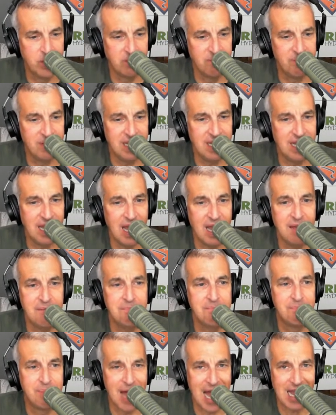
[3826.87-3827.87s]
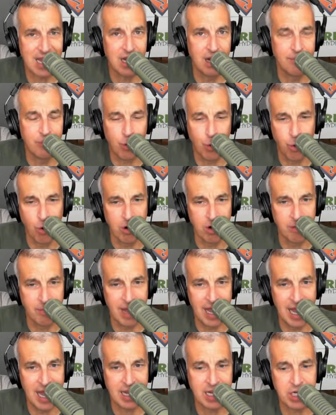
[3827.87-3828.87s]
to be a backup
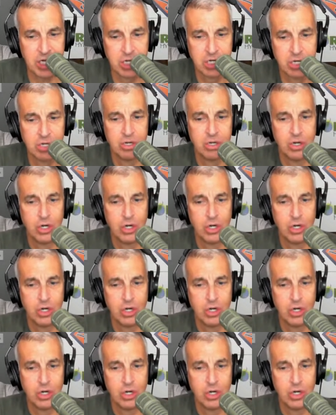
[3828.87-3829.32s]
quarterback